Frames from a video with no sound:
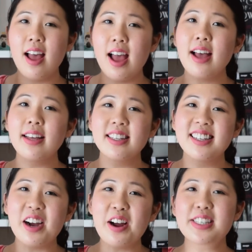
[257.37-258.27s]
And
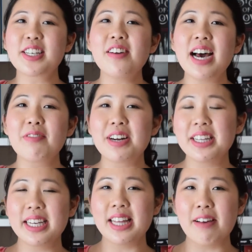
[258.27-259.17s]
also I
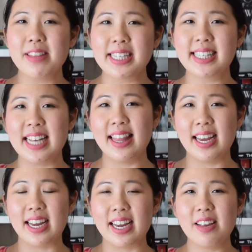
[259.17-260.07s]
really love the setting.